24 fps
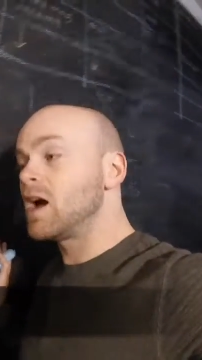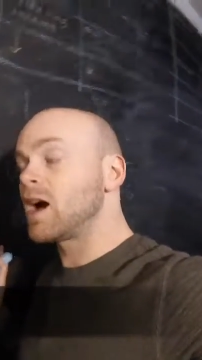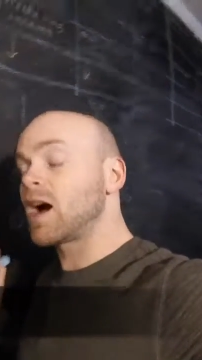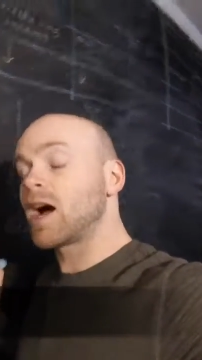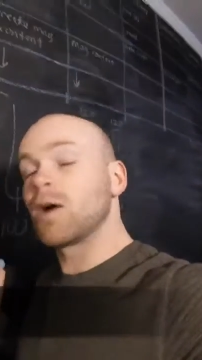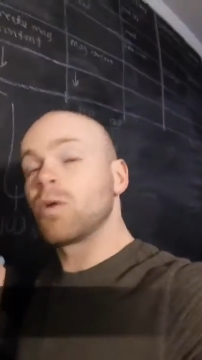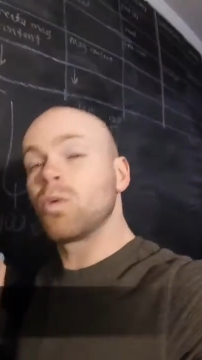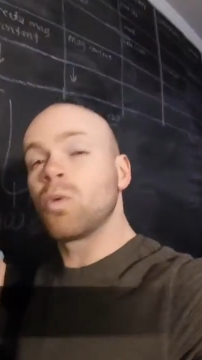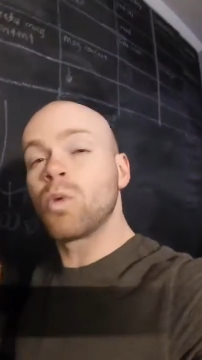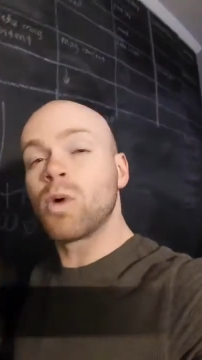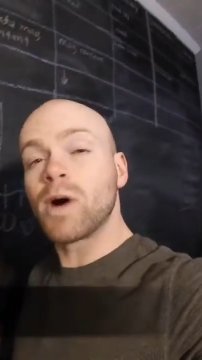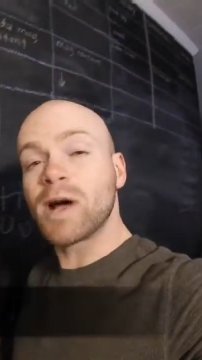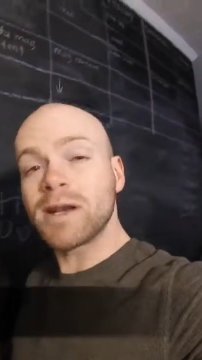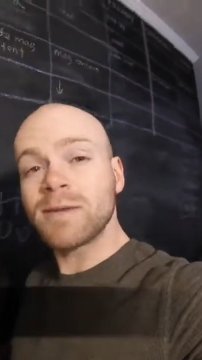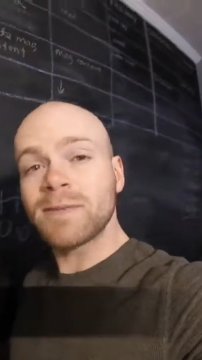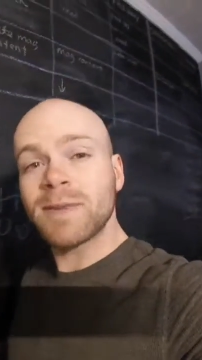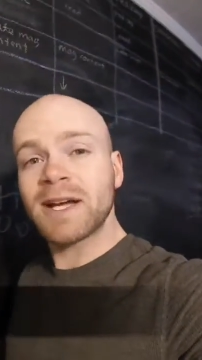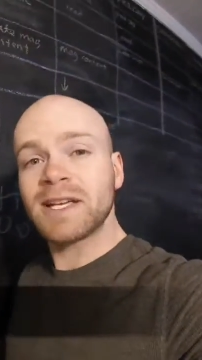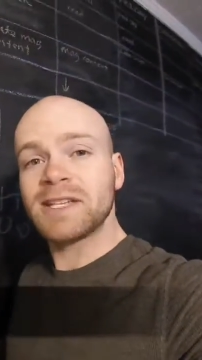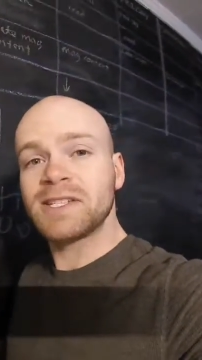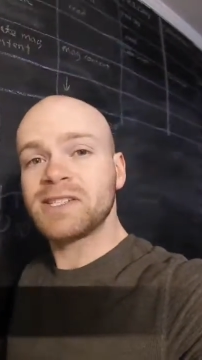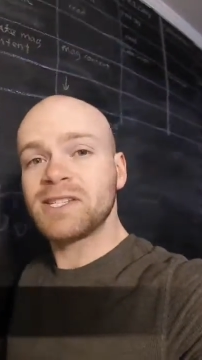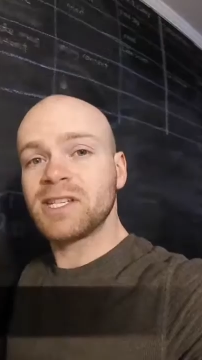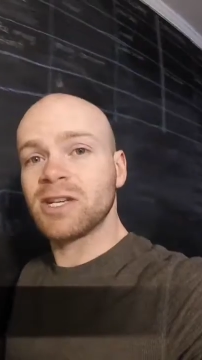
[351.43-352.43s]
I won
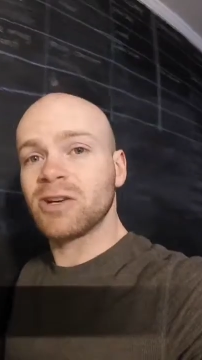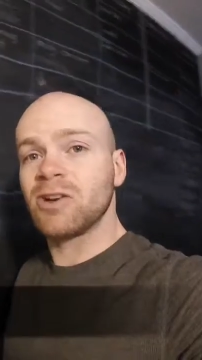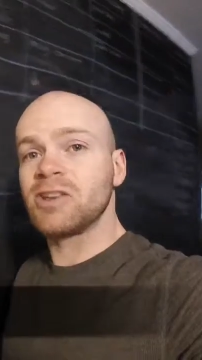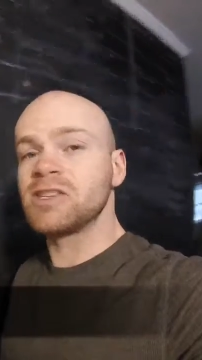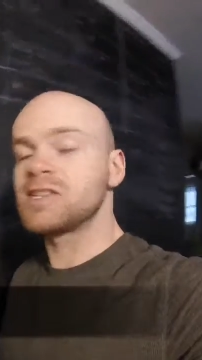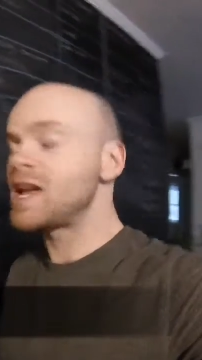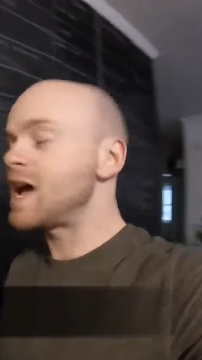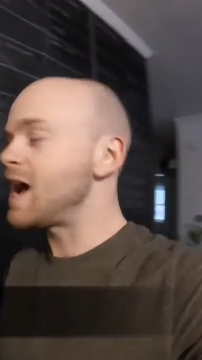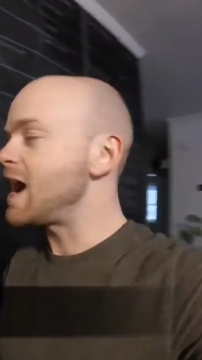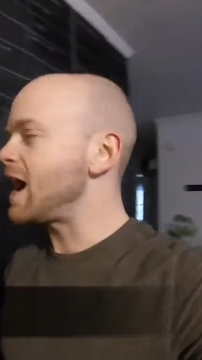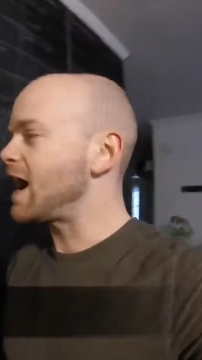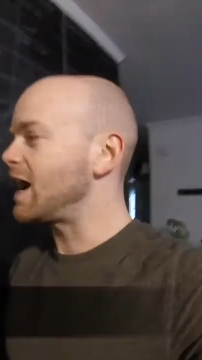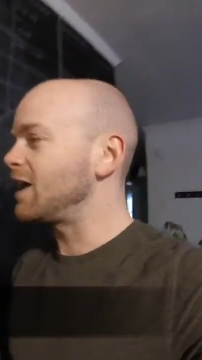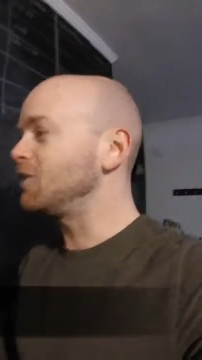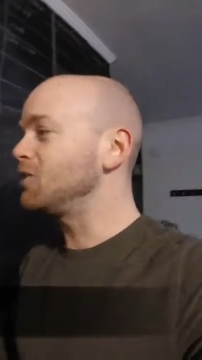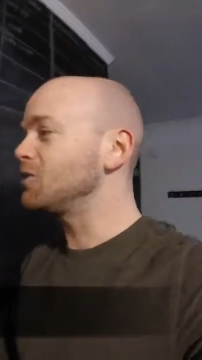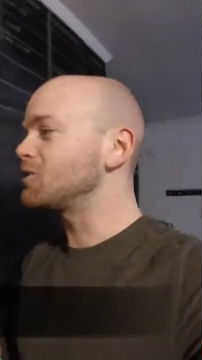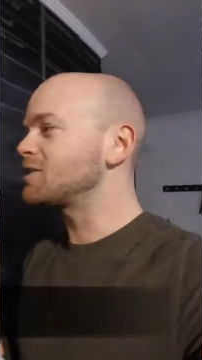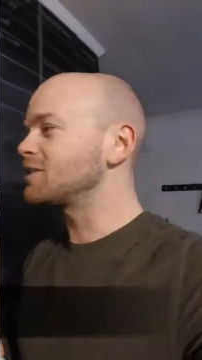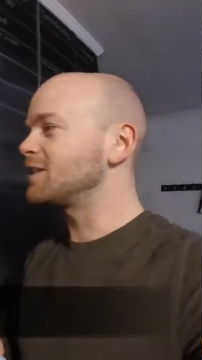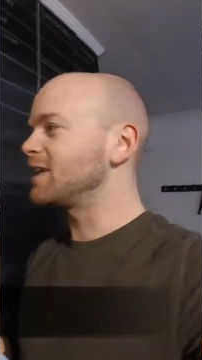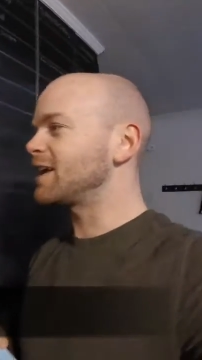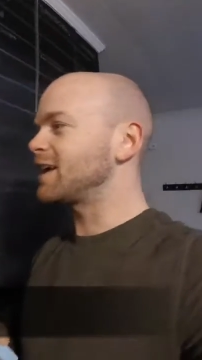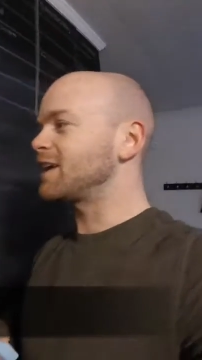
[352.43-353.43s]
my series. I
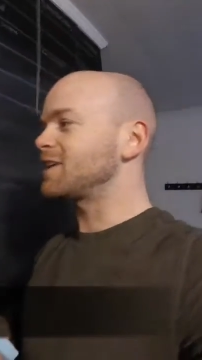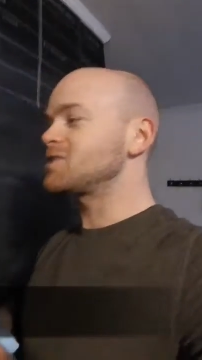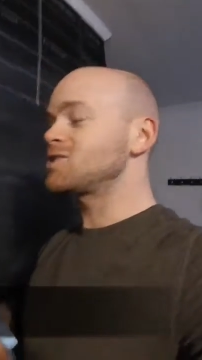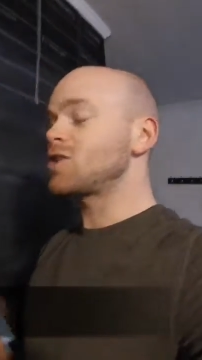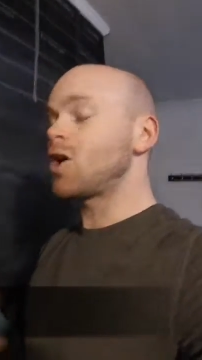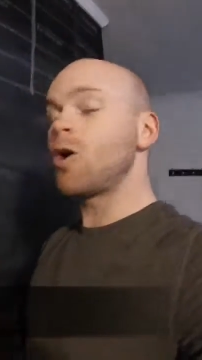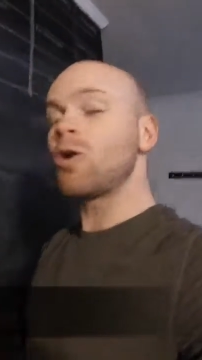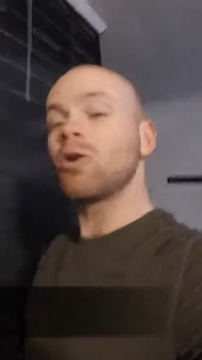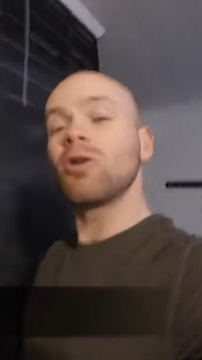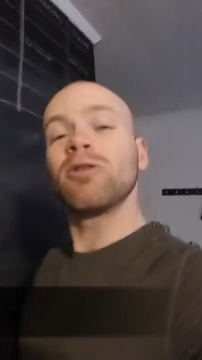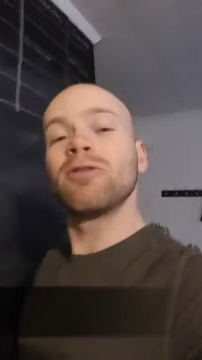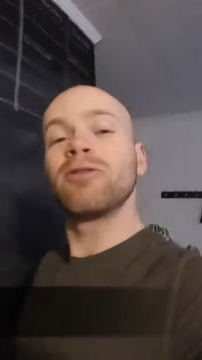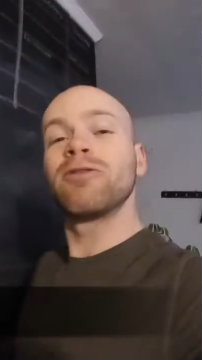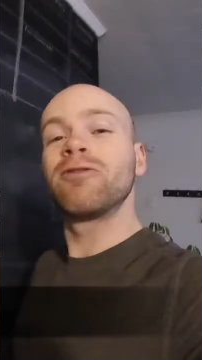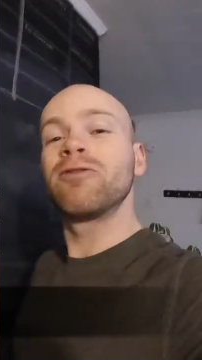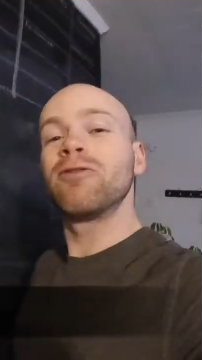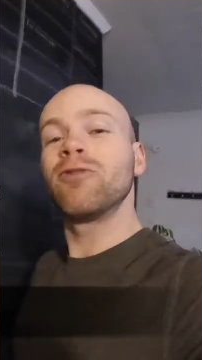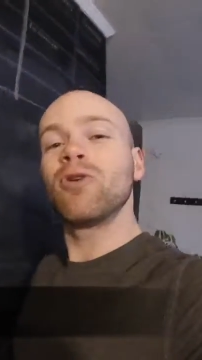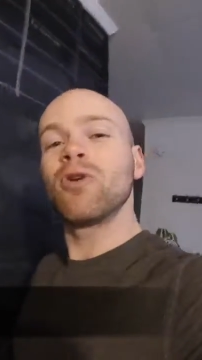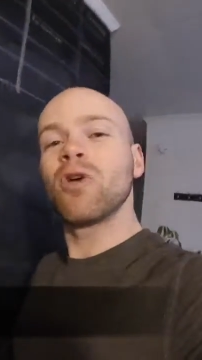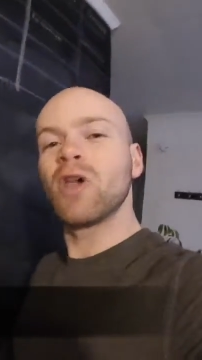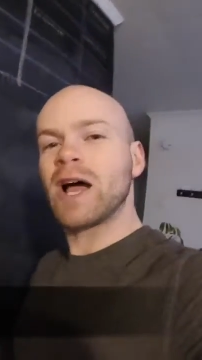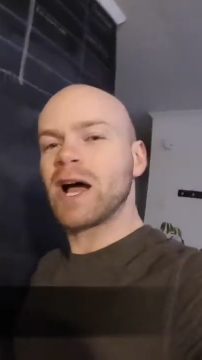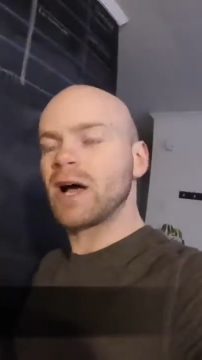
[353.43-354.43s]
looked like a total
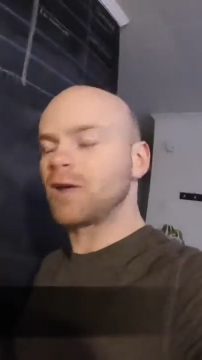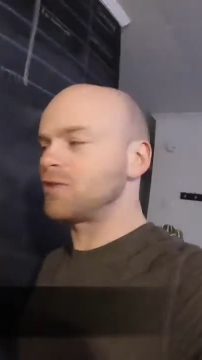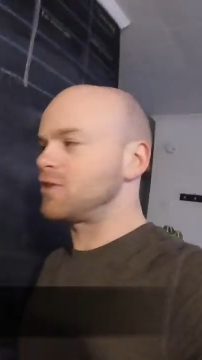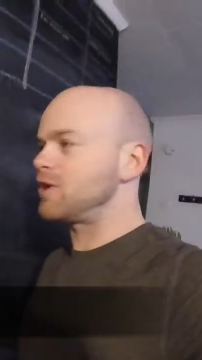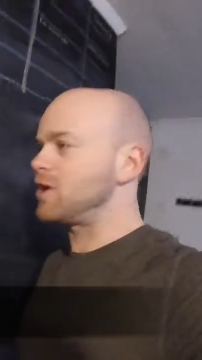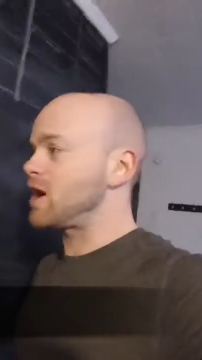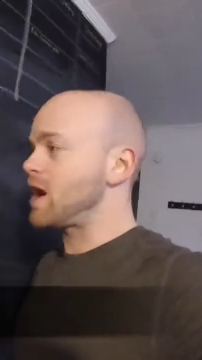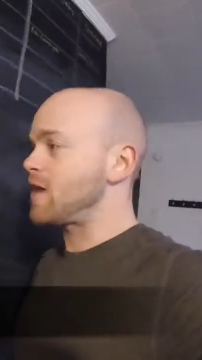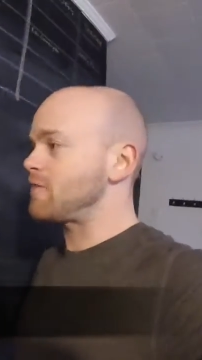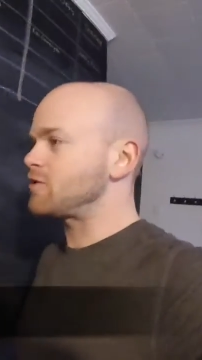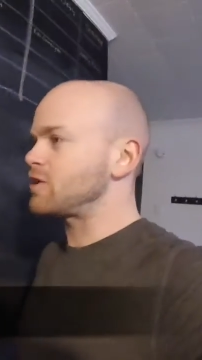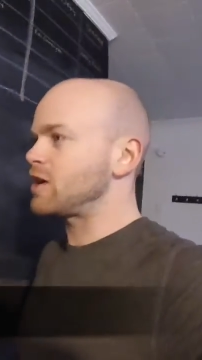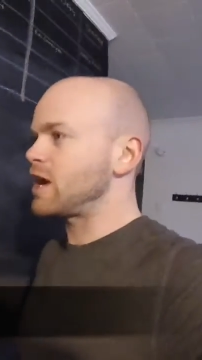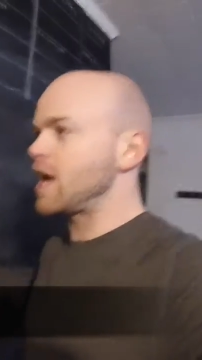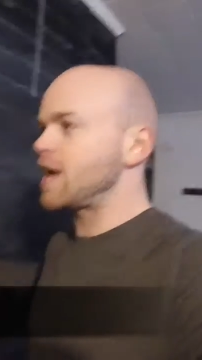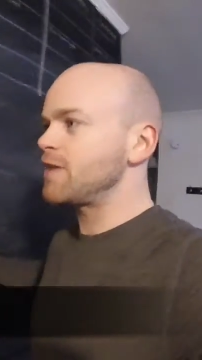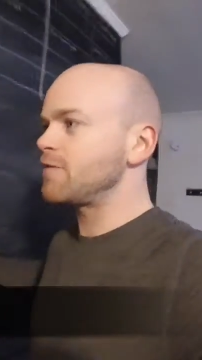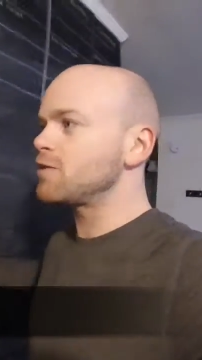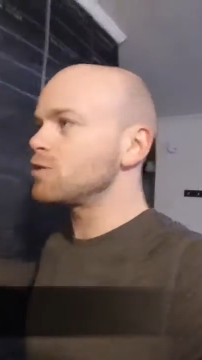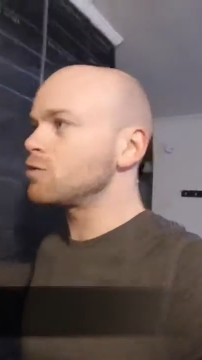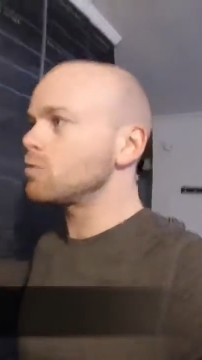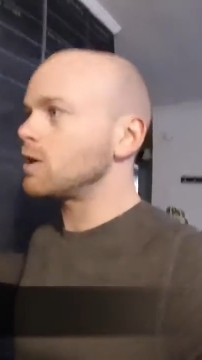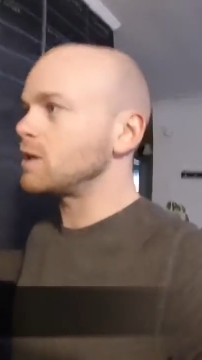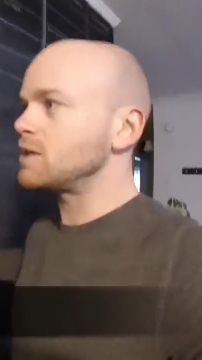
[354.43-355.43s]
fool out there after
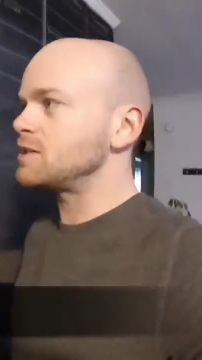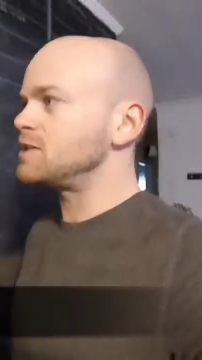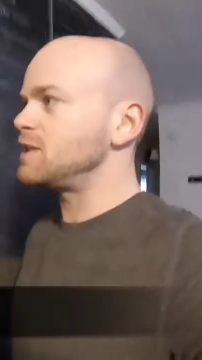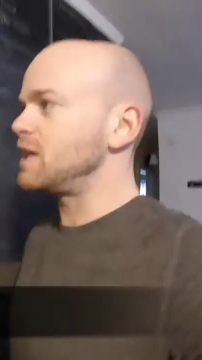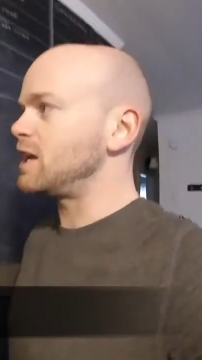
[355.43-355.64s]
every run,